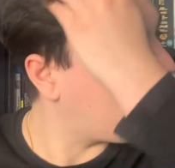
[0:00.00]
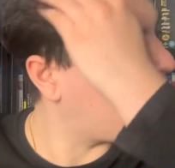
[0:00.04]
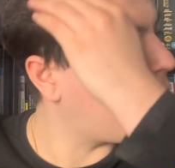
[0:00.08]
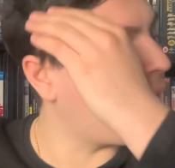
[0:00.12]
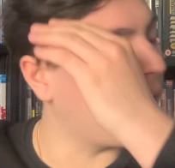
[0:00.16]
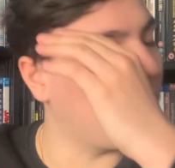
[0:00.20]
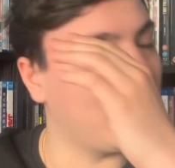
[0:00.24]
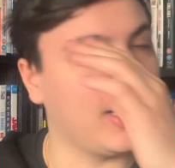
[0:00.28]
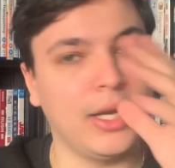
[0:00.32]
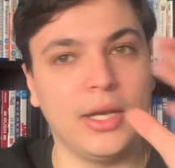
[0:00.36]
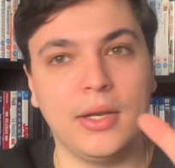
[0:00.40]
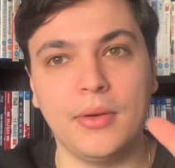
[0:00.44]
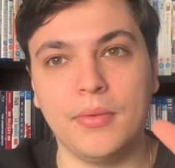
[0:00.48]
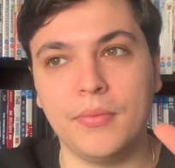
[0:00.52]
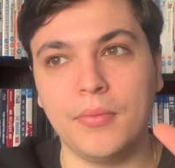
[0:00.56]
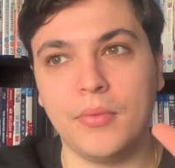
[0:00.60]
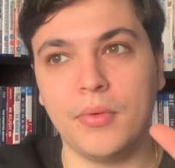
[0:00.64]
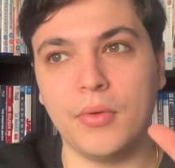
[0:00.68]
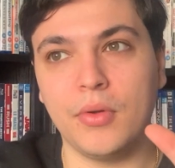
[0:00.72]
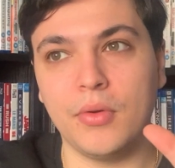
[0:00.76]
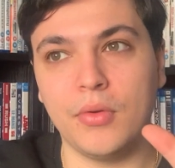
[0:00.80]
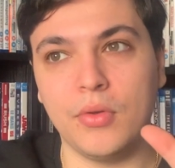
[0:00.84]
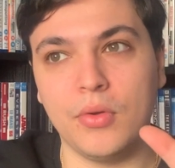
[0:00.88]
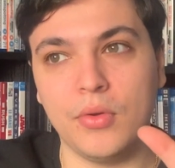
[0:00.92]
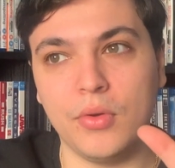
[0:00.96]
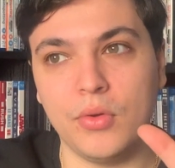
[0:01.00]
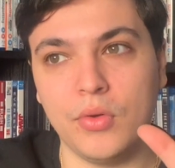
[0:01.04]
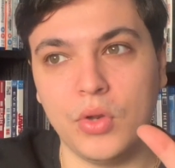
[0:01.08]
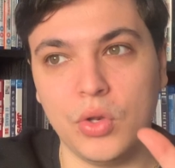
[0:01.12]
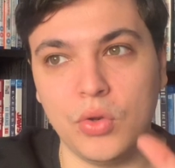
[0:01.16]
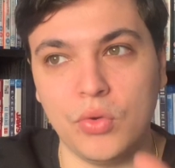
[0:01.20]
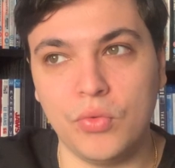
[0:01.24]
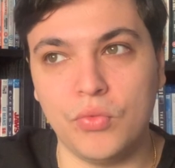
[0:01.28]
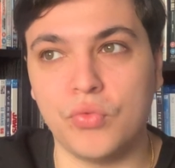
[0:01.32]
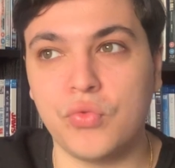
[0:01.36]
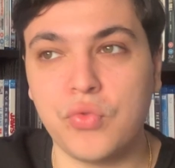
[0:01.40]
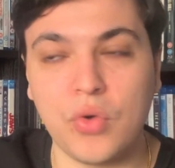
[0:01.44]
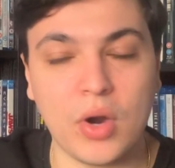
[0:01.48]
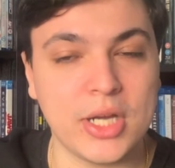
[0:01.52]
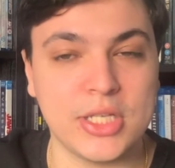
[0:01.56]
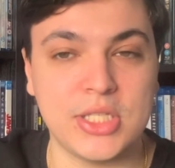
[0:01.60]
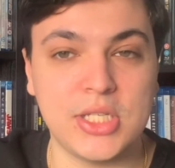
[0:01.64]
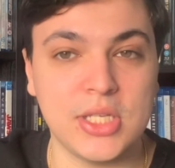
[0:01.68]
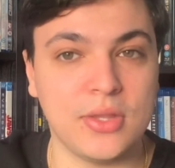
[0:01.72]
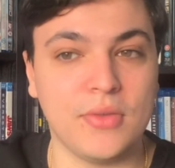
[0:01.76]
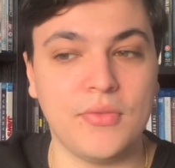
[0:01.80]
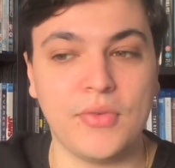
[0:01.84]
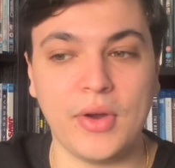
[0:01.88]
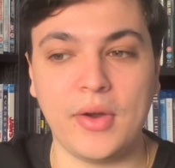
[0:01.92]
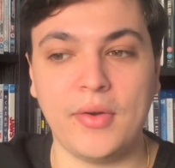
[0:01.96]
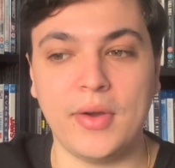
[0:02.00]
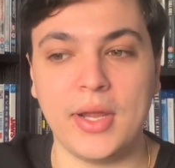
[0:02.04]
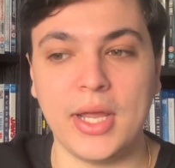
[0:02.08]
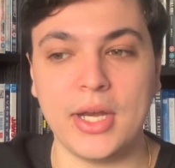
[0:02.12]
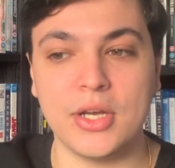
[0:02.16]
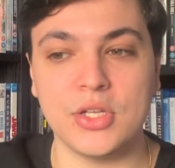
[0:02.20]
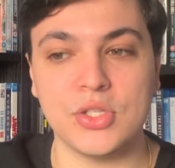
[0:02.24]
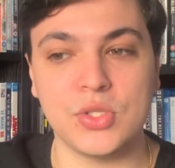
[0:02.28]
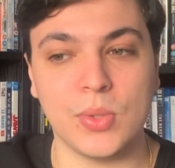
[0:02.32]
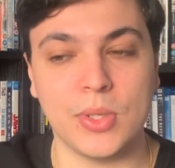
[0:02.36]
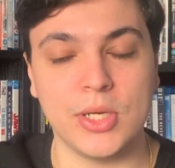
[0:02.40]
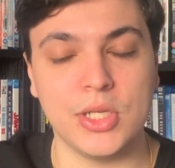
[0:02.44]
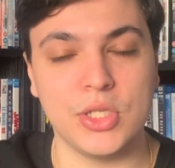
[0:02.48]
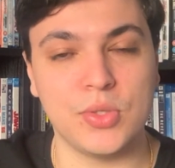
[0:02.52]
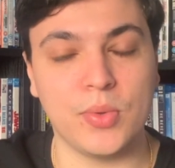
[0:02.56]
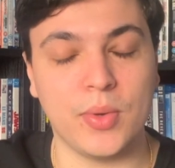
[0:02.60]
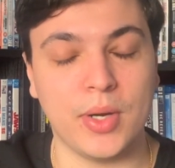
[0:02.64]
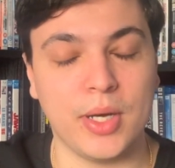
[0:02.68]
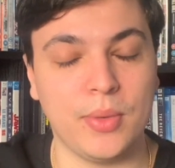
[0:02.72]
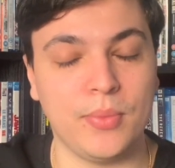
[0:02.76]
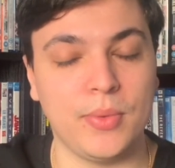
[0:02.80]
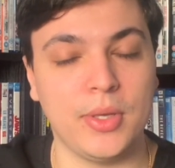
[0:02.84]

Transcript: And then right at the very end of 2020,